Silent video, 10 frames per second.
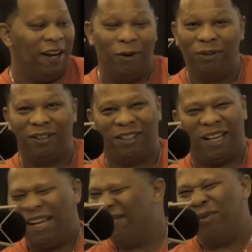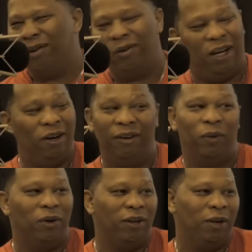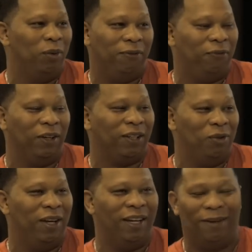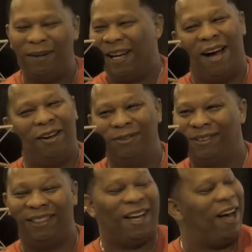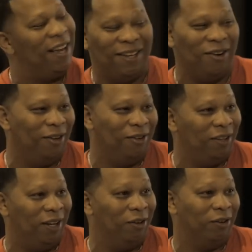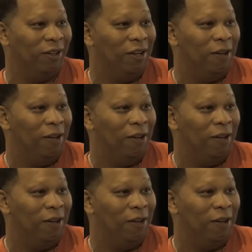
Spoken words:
And it was just like, we don't hear it. We don't hear what the fuck you hear. And I'm like, I don't see how y'all don't hear it.